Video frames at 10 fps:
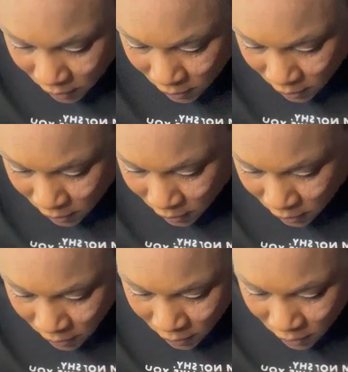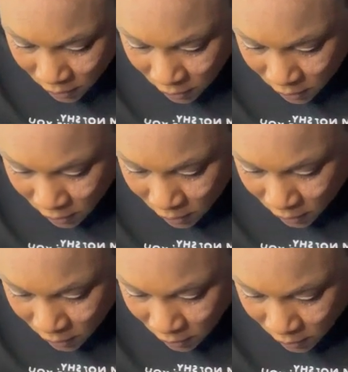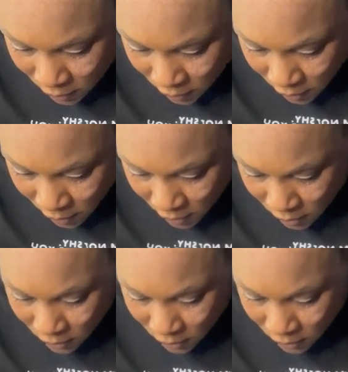Nothing is said.